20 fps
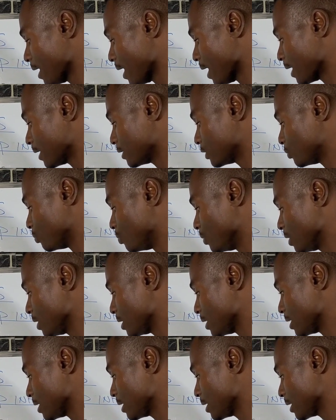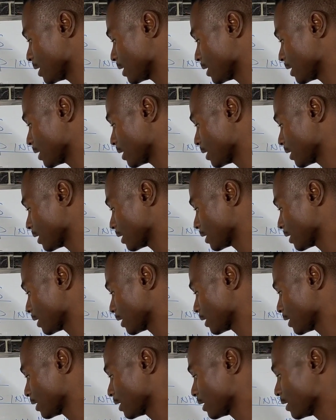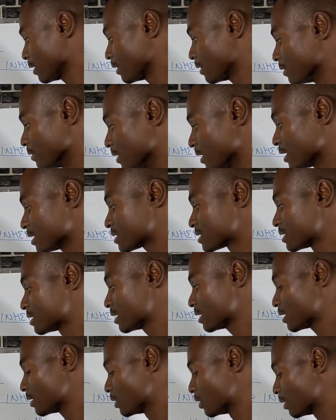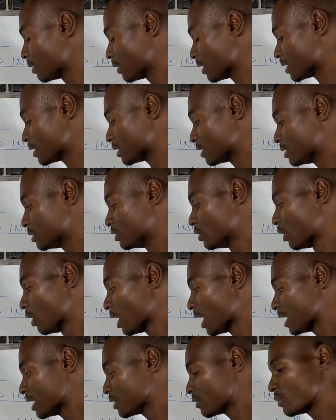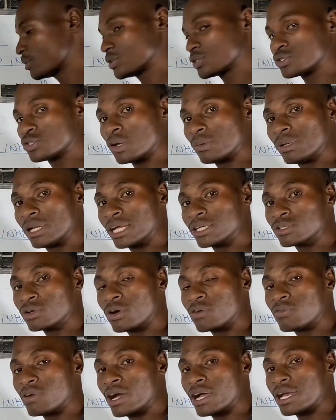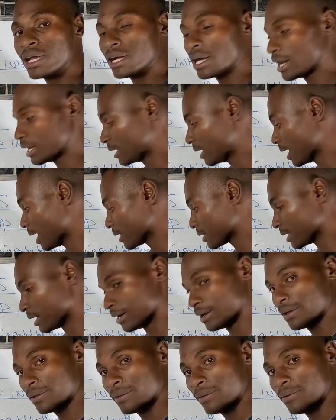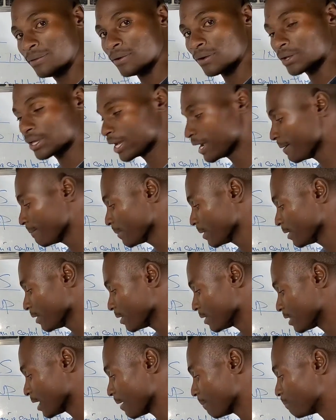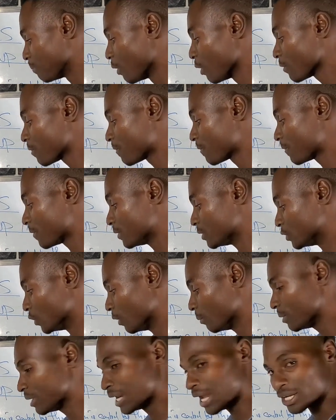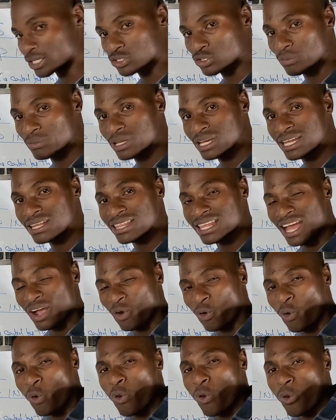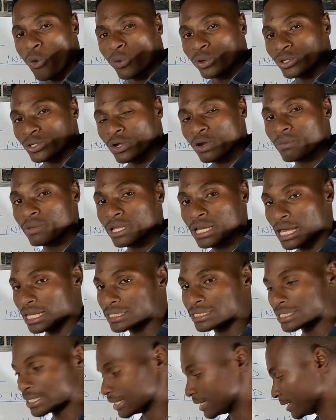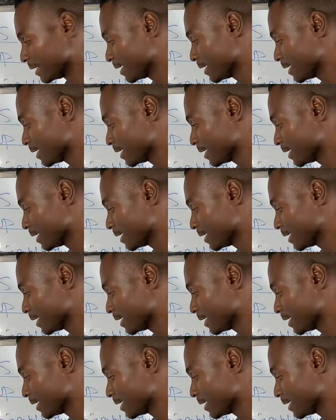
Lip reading: and B, there is no allele is dominant over another. Okay, they are both dominant, so meaning they are co-dominant.